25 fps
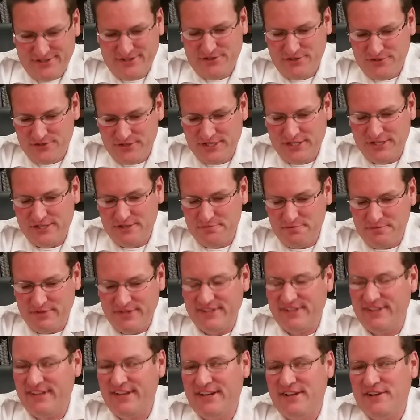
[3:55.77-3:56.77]
You need to
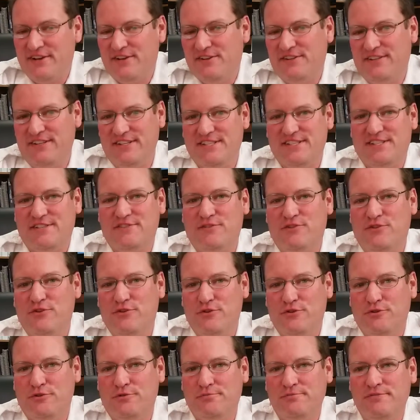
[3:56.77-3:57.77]
be there, listen
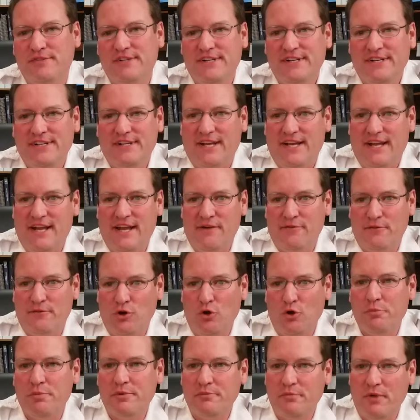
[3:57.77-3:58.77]
to them, have
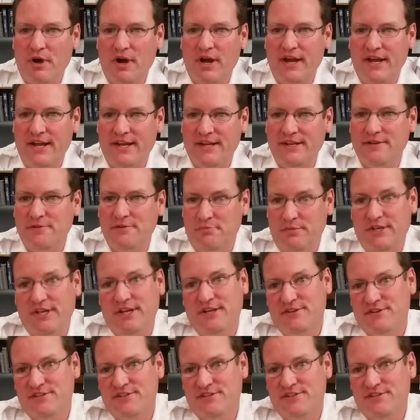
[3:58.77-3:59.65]
an open mind, and be